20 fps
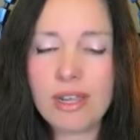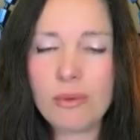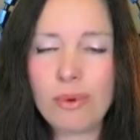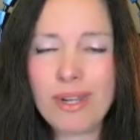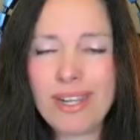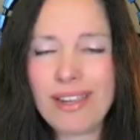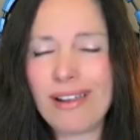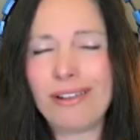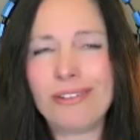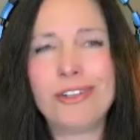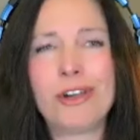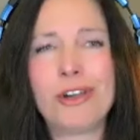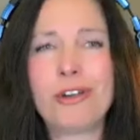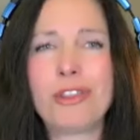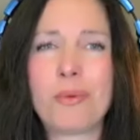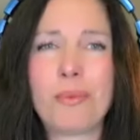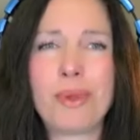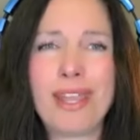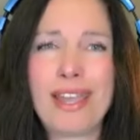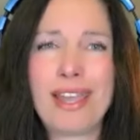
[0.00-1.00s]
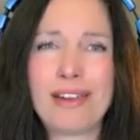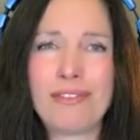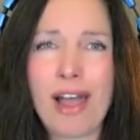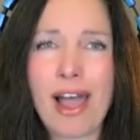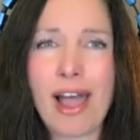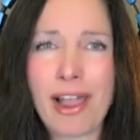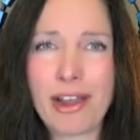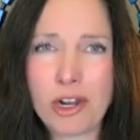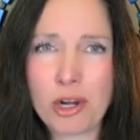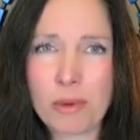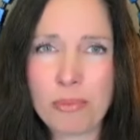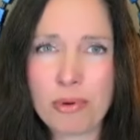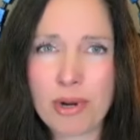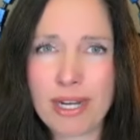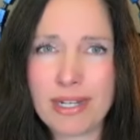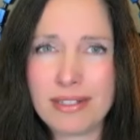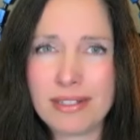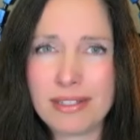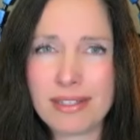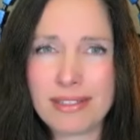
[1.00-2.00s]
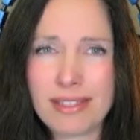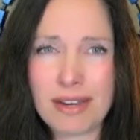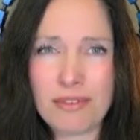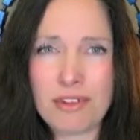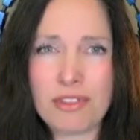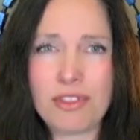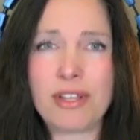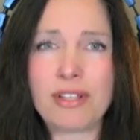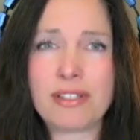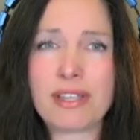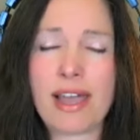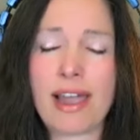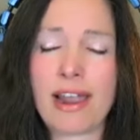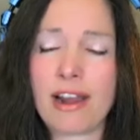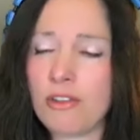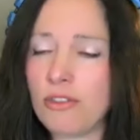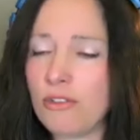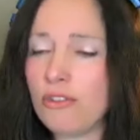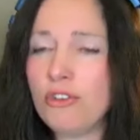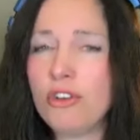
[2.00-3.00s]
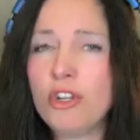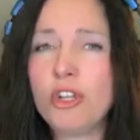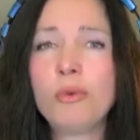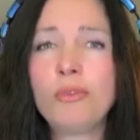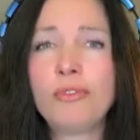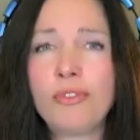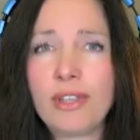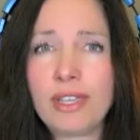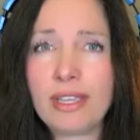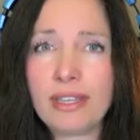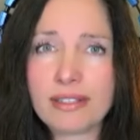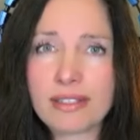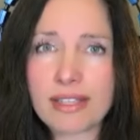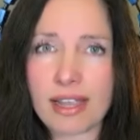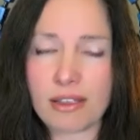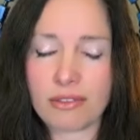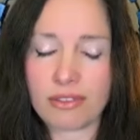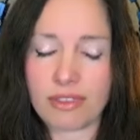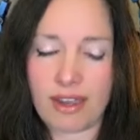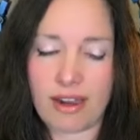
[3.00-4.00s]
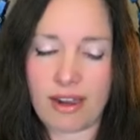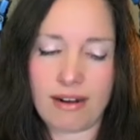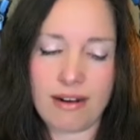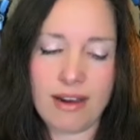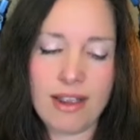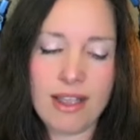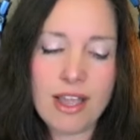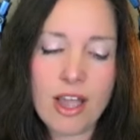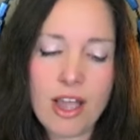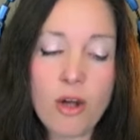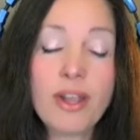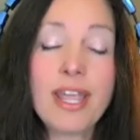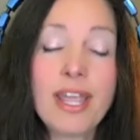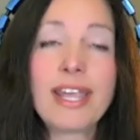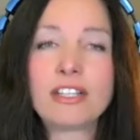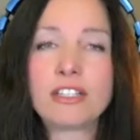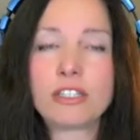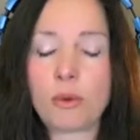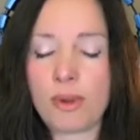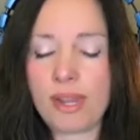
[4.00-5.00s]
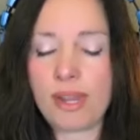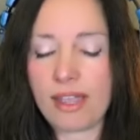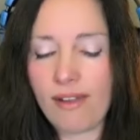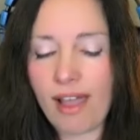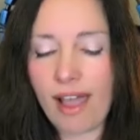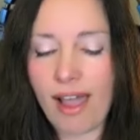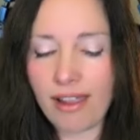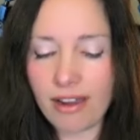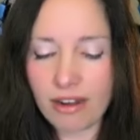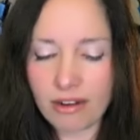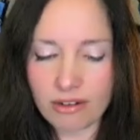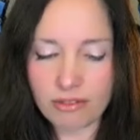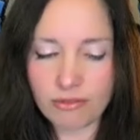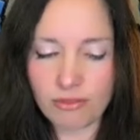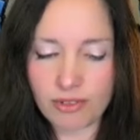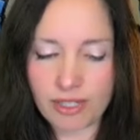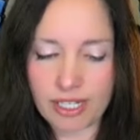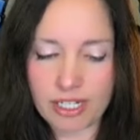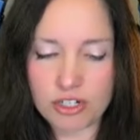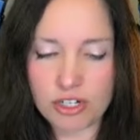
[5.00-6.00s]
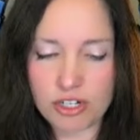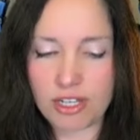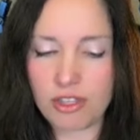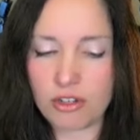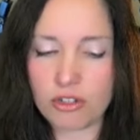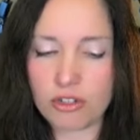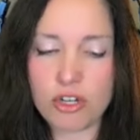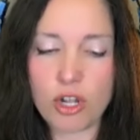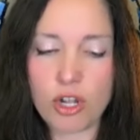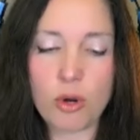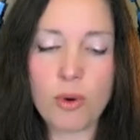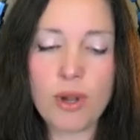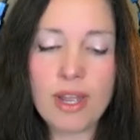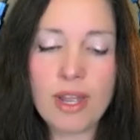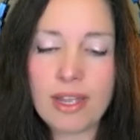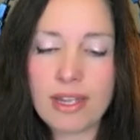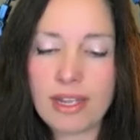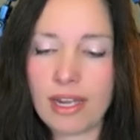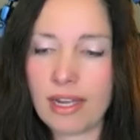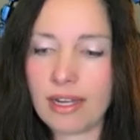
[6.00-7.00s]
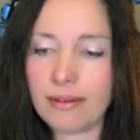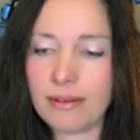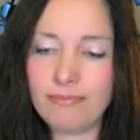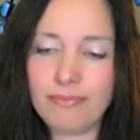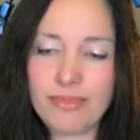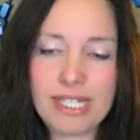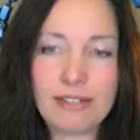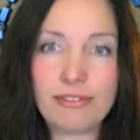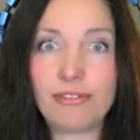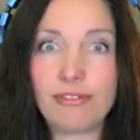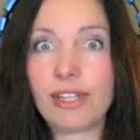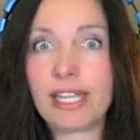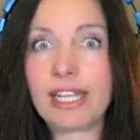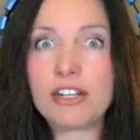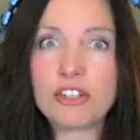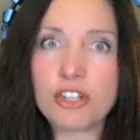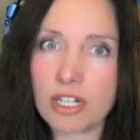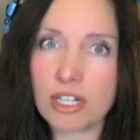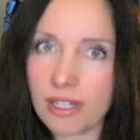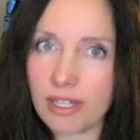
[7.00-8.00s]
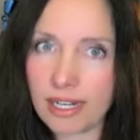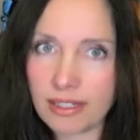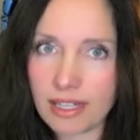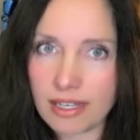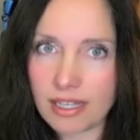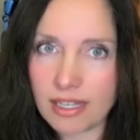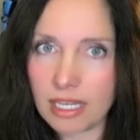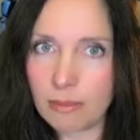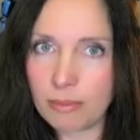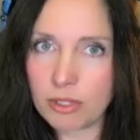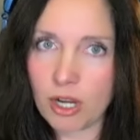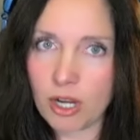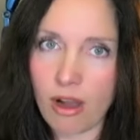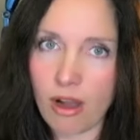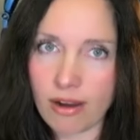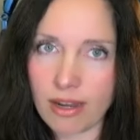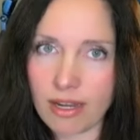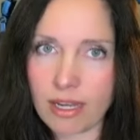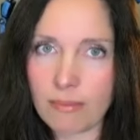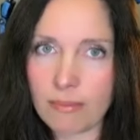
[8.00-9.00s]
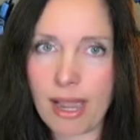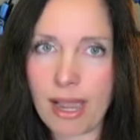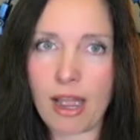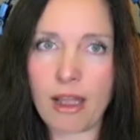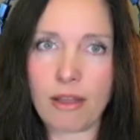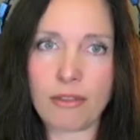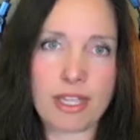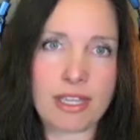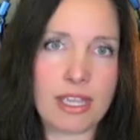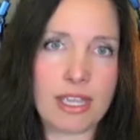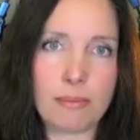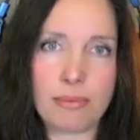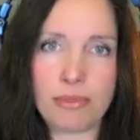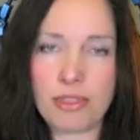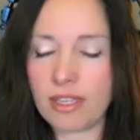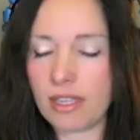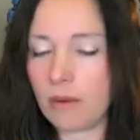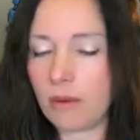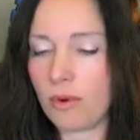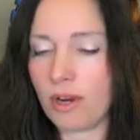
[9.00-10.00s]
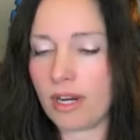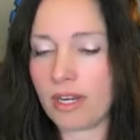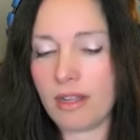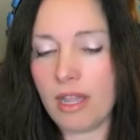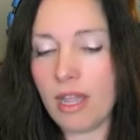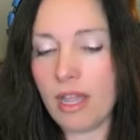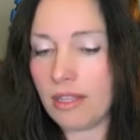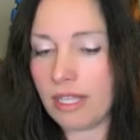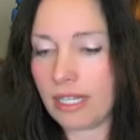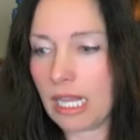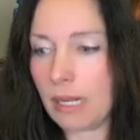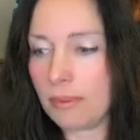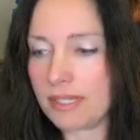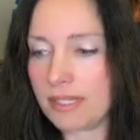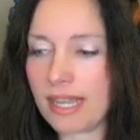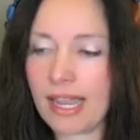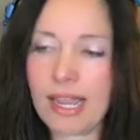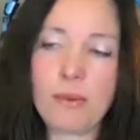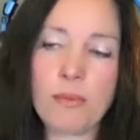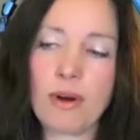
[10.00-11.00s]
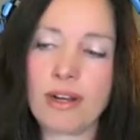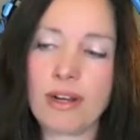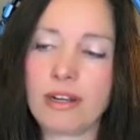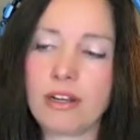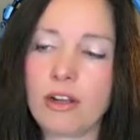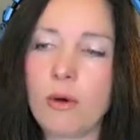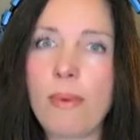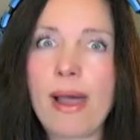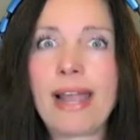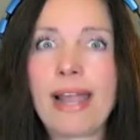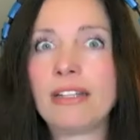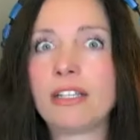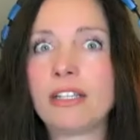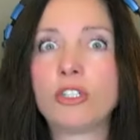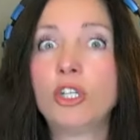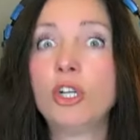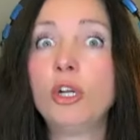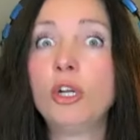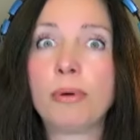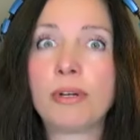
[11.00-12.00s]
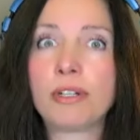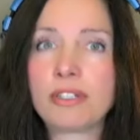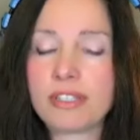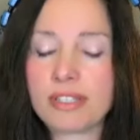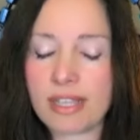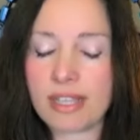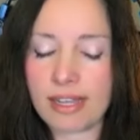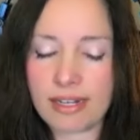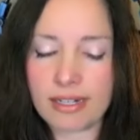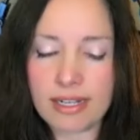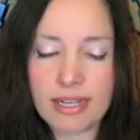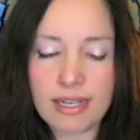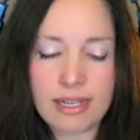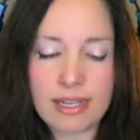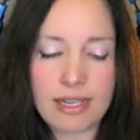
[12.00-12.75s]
We all know that we have higher prices. Everything's higher. There are new fees out there. Okay, so we have higher inflation. There's no uh, deflation like they keep talking about. They keep thinking we're going. They keep saying we're going to go back to two percent.